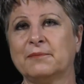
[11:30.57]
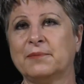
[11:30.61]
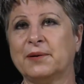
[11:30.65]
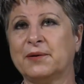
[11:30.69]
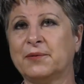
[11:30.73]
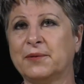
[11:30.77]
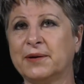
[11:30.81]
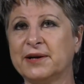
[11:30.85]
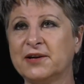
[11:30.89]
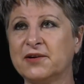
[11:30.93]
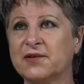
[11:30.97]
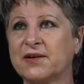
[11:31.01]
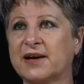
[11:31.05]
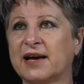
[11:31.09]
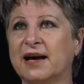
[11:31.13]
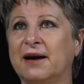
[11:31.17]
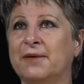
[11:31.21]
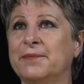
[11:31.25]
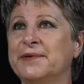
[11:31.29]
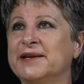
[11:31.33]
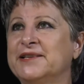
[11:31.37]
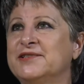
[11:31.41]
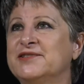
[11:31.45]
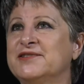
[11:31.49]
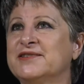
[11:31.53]
But when you
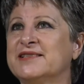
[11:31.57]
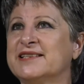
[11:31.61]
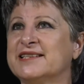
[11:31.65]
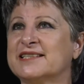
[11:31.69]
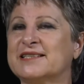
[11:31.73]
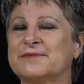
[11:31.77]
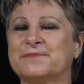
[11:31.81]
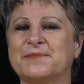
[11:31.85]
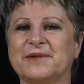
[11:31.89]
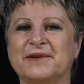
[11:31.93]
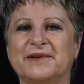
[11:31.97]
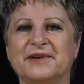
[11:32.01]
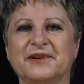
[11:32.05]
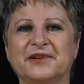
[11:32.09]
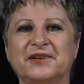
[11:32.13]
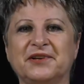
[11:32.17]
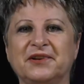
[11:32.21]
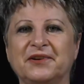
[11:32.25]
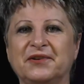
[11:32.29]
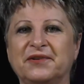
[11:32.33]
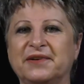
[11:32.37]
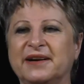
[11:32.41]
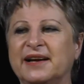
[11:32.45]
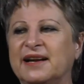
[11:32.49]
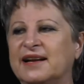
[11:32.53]
come into the
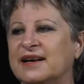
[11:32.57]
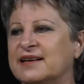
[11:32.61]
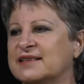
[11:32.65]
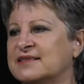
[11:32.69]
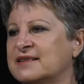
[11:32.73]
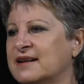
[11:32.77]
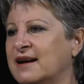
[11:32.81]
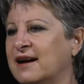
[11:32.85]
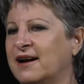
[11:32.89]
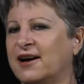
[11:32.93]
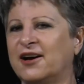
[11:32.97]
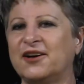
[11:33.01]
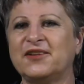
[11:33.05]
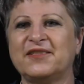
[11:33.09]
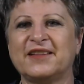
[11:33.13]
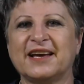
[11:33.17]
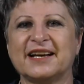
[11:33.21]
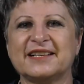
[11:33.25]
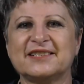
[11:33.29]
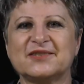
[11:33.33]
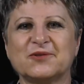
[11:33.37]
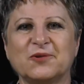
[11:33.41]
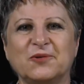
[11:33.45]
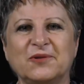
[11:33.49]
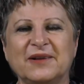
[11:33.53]
spirit, you realize, oh,
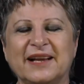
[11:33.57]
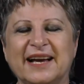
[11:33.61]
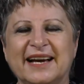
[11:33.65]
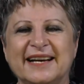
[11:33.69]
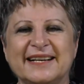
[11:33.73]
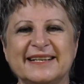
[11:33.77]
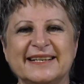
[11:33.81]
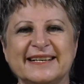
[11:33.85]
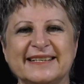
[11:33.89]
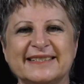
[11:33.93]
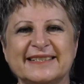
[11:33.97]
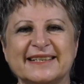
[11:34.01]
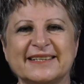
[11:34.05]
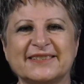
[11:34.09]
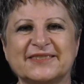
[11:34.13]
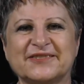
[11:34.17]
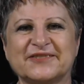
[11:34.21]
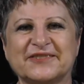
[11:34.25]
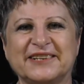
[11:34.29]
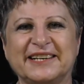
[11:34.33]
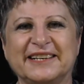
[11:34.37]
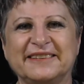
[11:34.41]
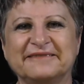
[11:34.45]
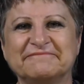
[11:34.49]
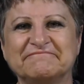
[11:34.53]
that's all
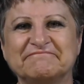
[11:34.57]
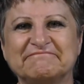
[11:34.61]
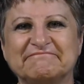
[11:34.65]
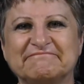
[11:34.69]
unnecessary.